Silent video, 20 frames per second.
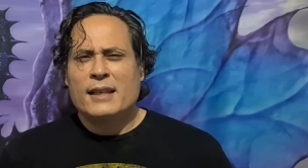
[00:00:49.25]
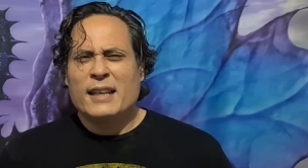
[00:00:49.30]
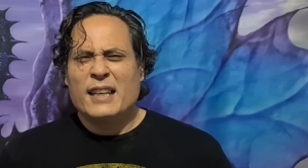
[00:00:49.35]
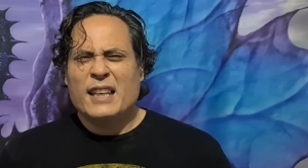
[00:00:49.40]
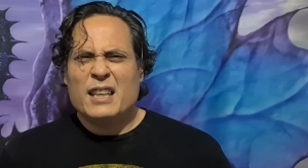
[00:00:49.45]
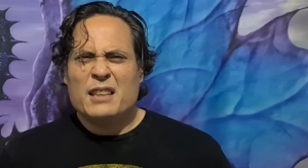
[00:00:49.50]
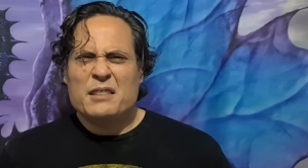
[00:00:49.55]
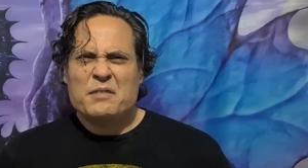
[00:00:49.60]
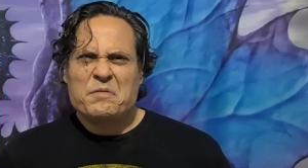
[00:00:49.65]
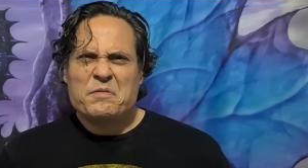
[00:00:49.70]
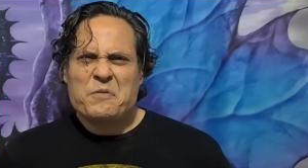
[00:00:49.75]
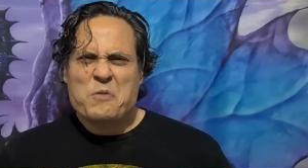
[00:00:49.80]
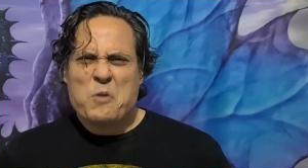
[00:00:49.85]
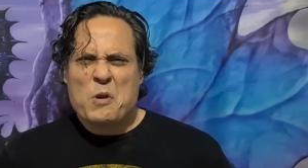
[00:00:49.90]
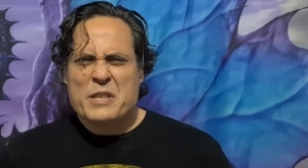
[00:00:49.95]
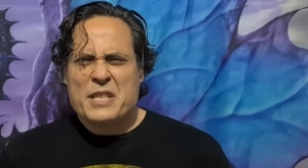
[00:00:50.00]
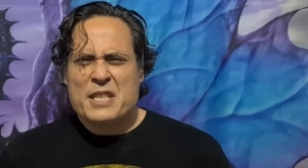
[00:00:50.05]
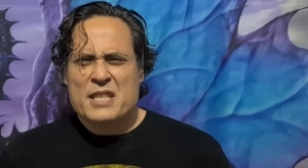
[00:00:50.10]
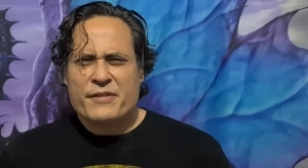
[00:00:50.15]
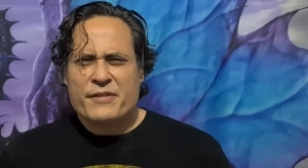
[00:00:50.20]
and
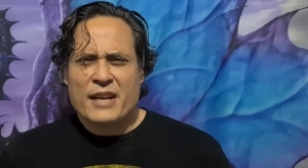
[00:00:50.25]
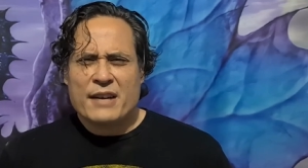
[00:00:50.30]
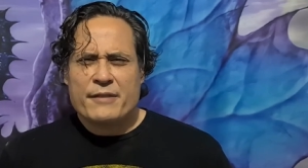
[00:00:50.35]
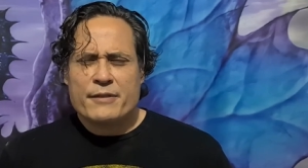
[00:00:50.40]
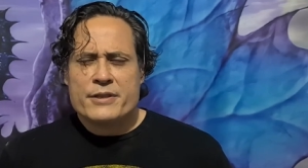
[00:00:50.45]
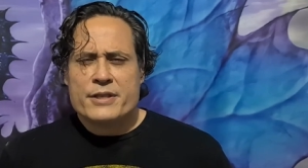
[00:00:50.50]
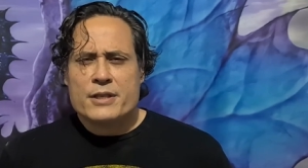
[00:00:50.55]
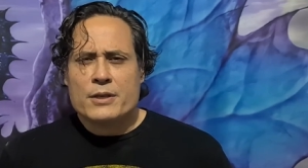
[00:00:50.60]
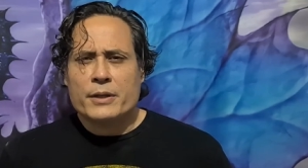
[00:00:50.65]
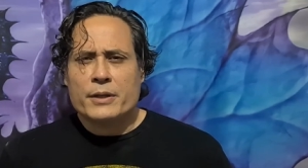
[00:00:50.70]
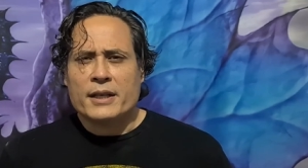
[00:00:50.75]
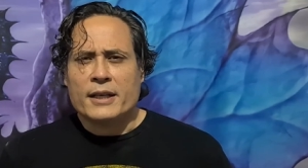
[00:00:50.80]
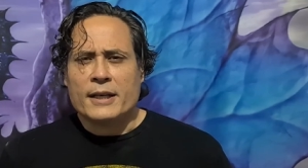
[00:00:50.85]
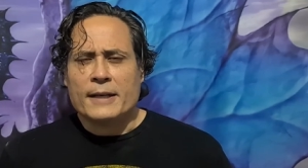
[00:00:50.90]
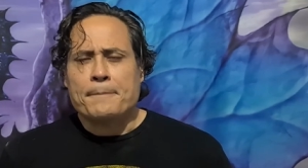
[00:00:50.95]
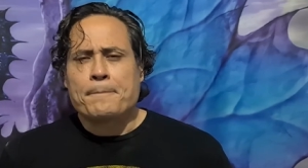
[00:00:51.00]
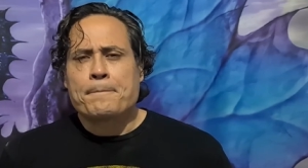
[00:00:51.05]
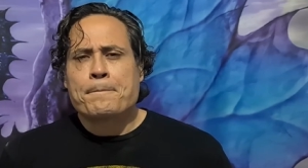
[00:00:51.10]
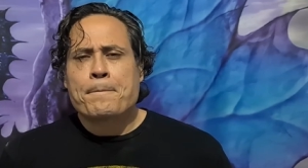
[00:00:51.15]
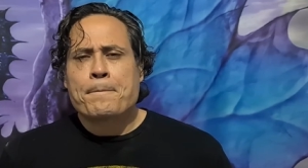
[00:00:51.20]
Fortune's Favor is
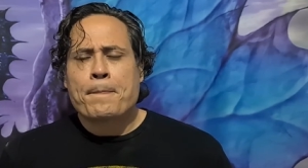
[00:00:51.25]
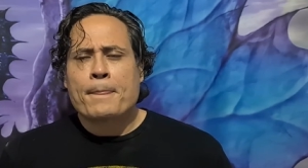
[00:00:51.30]
okay.